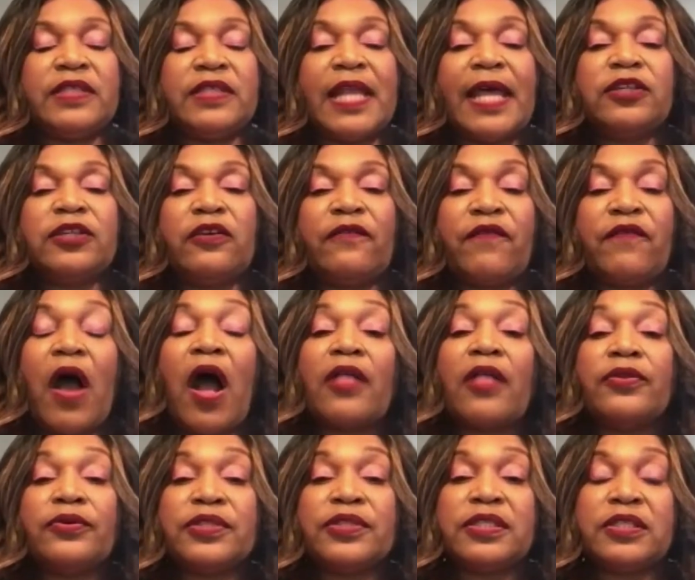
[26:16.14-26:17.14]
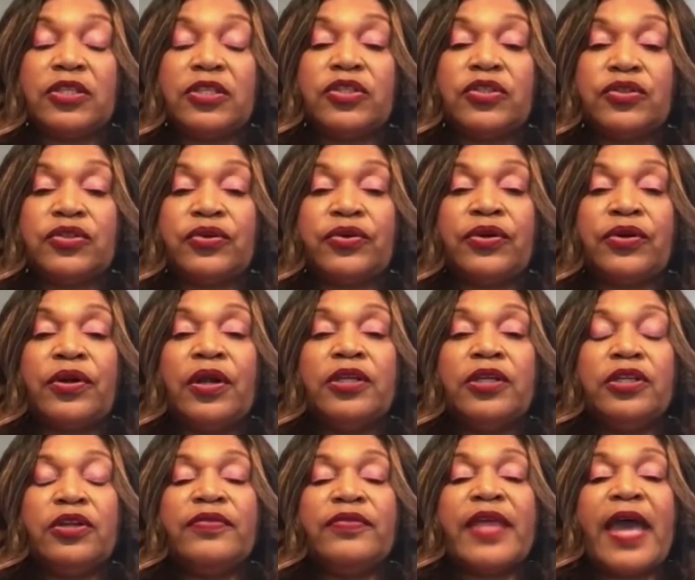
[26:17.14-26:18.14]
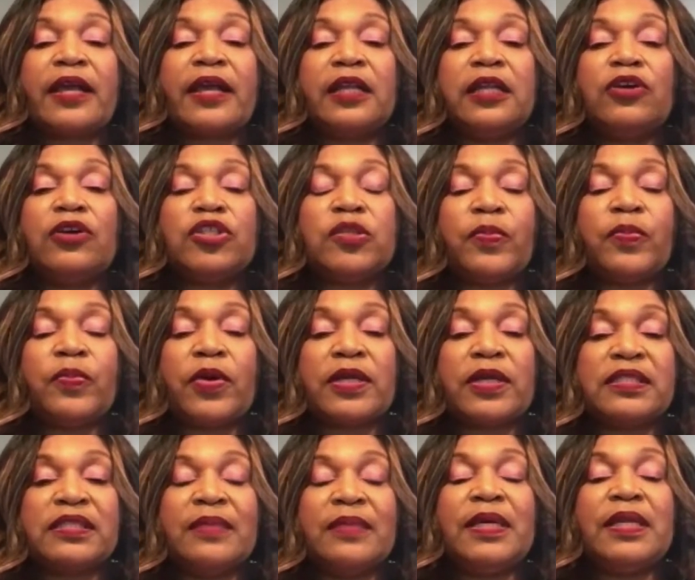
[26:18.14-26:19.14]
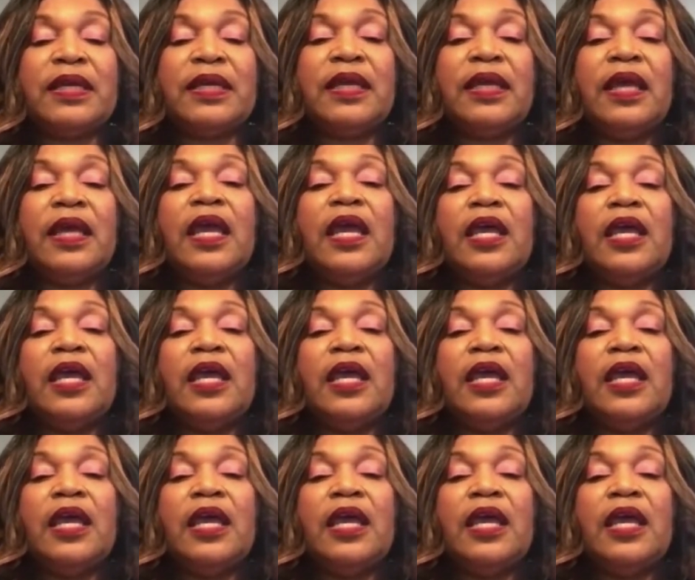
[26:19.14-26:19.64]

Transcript: like your father's sister, that close proximity,